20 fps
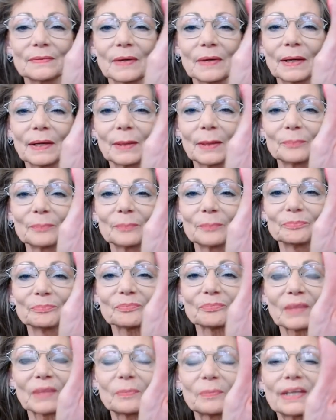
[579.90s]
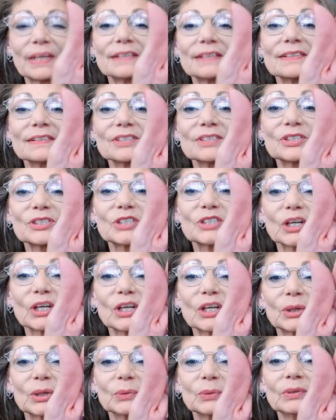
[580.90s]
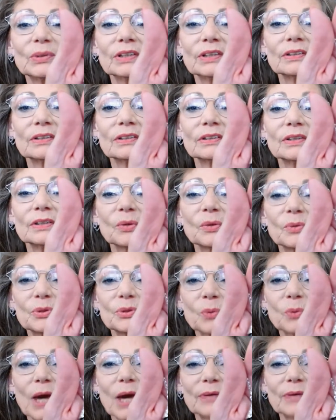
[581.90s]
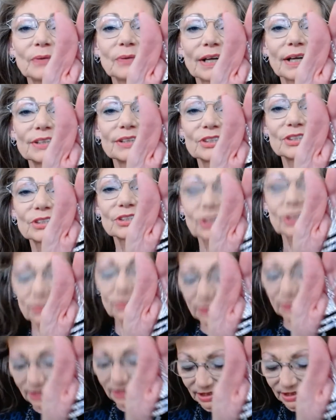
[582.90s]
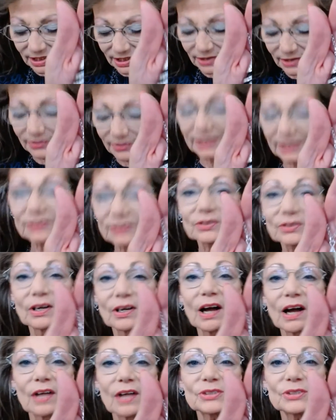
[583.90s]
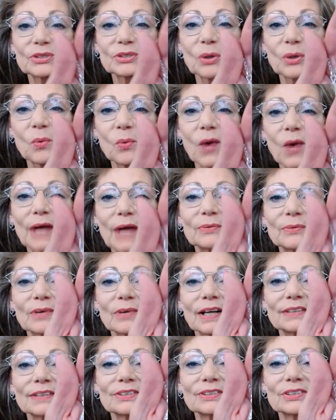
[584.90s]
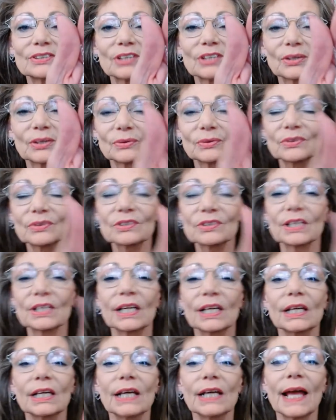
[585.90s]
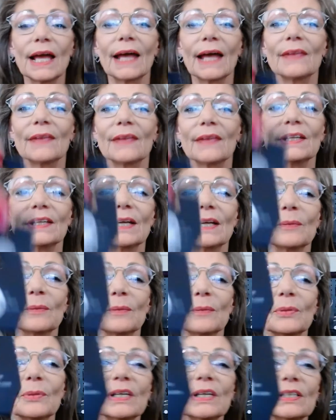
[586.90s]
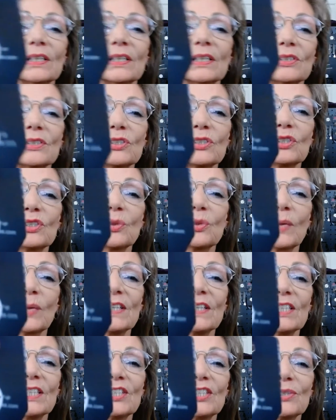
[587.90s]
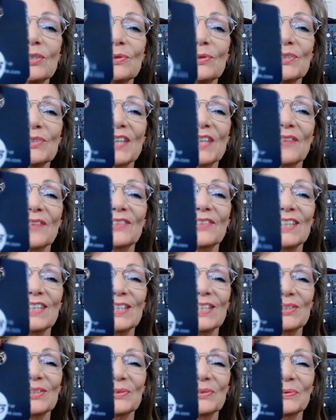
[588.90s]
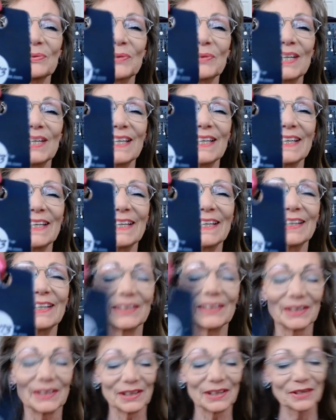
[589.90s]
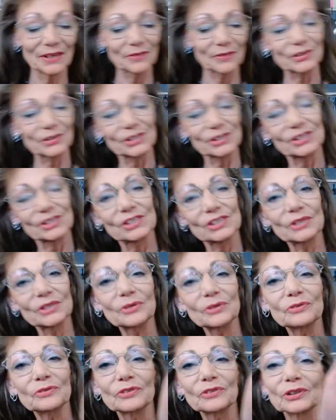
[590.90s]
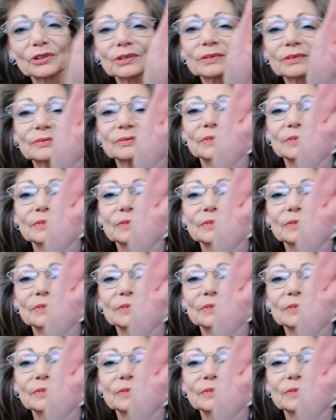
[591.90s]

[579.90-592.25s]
um, pendant stone with white rhinestones. The earrings are also white rhinestones. And the number is 2273 for the silver.